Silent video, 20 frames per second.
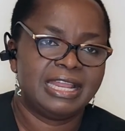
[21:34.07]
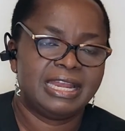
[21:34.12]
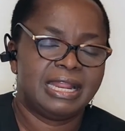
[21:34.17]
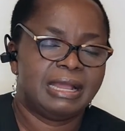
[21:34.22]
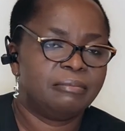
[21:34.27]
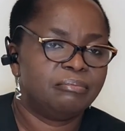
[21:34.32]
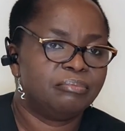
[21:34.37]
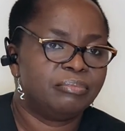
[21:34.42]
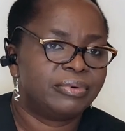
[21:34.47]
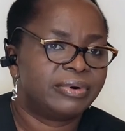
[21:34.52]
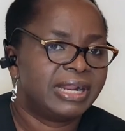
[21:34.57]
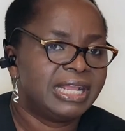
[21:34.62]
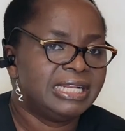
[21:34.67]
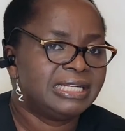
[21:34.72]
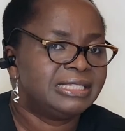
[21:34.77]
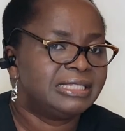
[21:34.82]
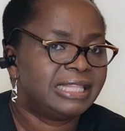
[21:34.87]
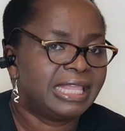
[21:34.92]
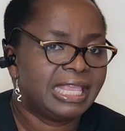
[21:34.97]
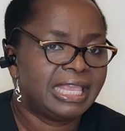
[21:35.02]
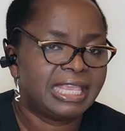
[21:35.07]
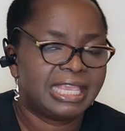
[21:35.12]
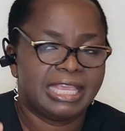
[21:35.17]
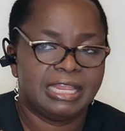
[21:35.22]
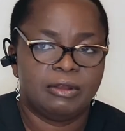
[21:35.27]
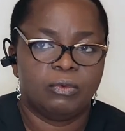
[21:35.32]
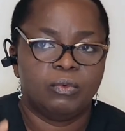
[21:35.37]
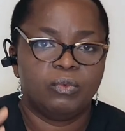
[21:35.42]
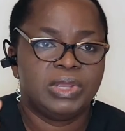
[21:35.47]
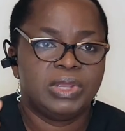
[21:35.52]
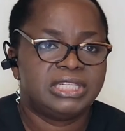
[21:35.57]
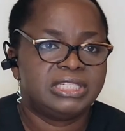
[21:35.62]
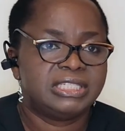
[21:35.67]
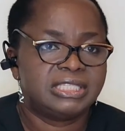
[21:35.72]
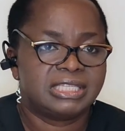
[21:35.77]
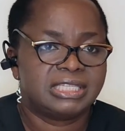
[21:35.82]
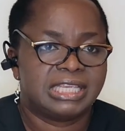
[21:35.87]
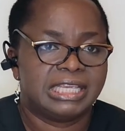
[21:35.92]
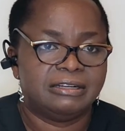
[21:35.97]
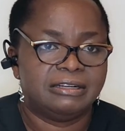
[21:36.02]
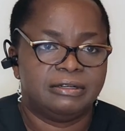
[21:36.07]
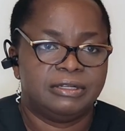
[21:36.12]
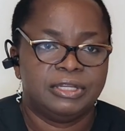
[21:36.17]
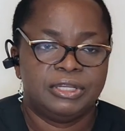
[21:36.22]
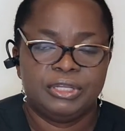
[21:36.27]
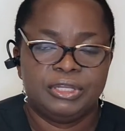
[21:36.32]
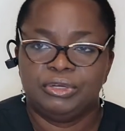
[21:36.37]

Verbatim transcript: and brain thinking which skill